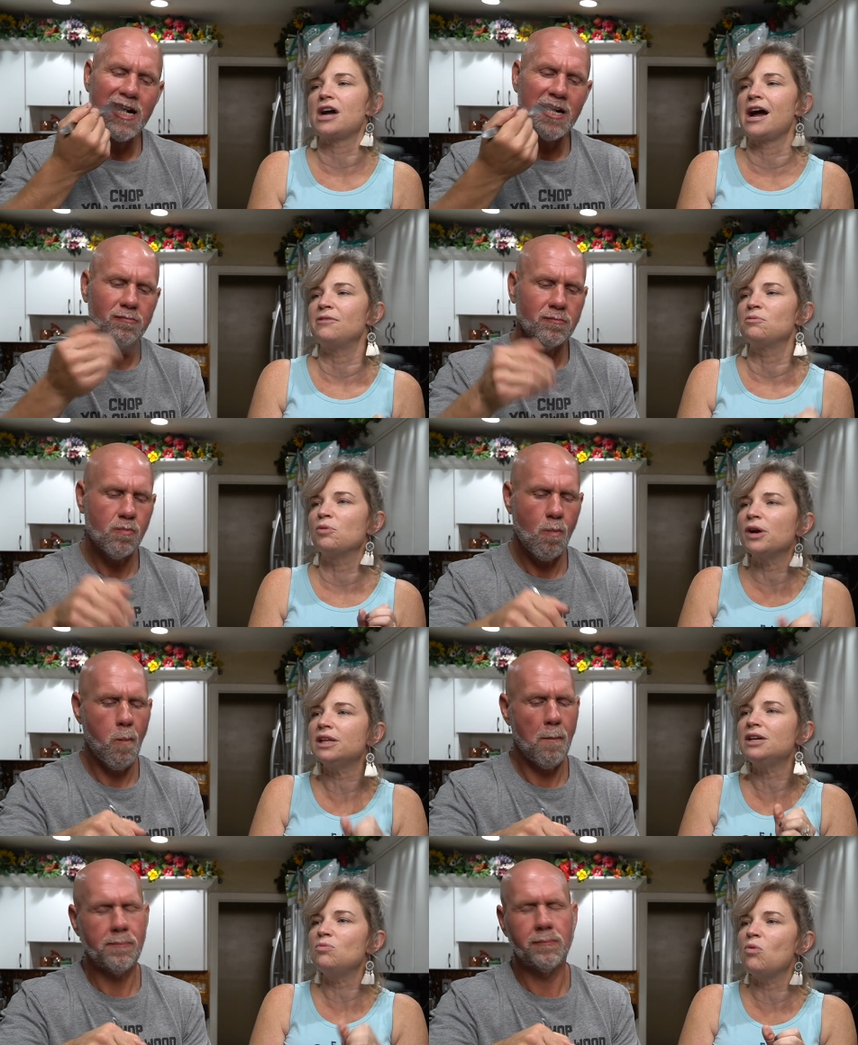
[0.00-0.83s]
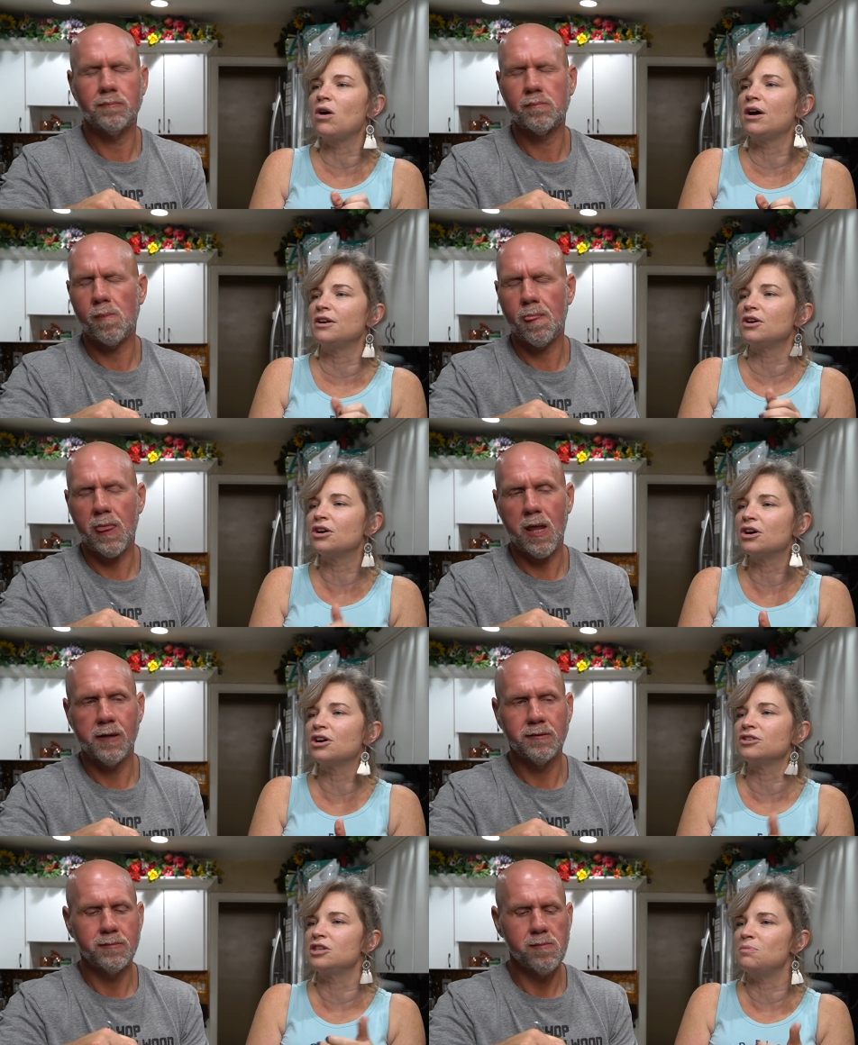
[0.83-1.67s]
Speaker 1: I really want
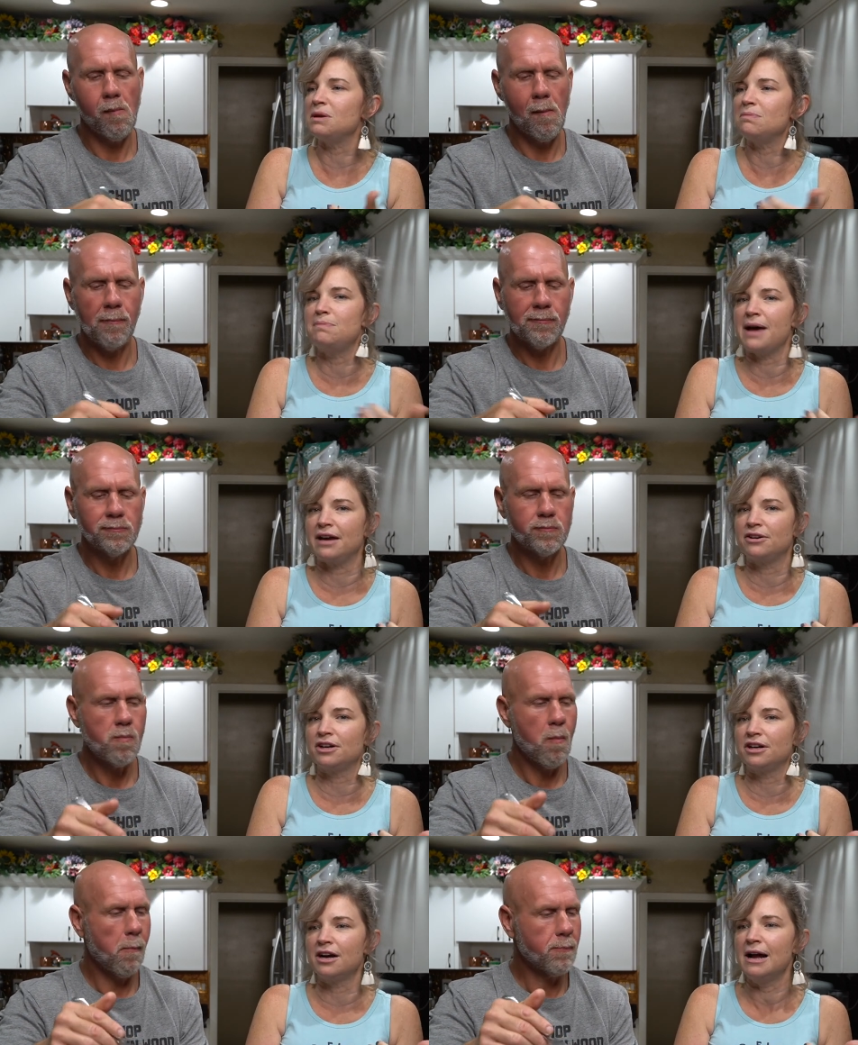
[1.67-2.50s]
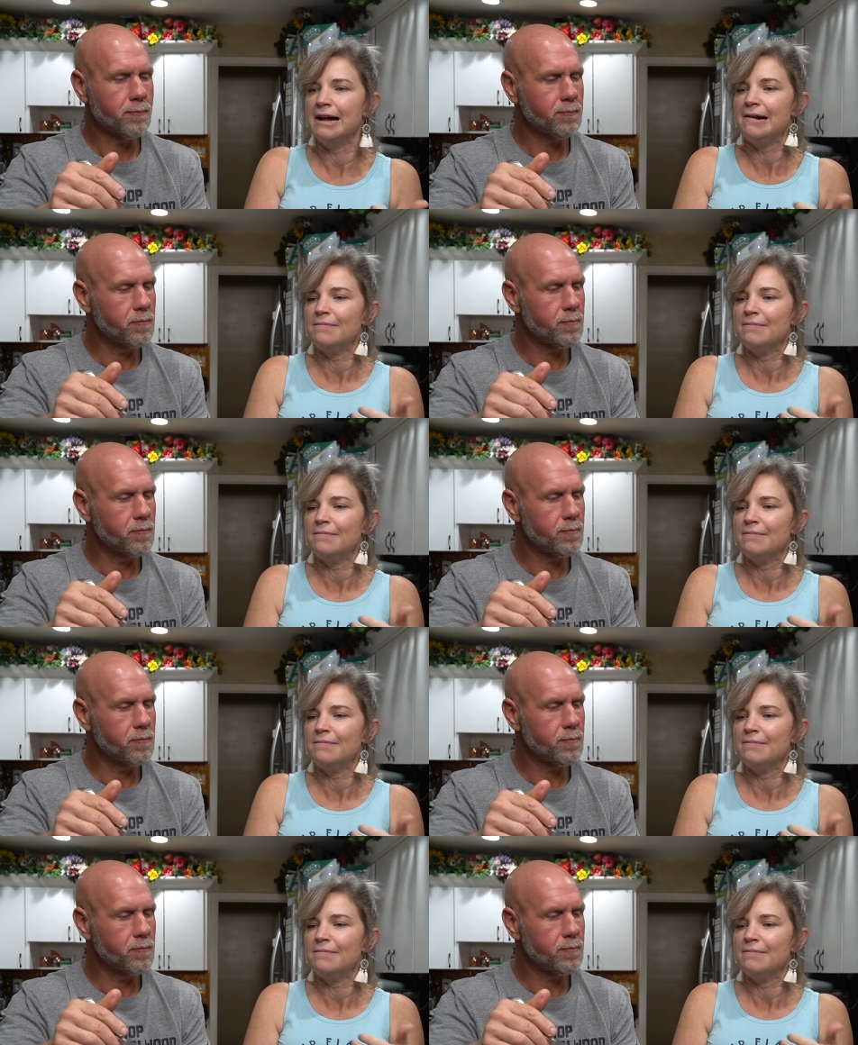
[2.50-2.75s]
her to be better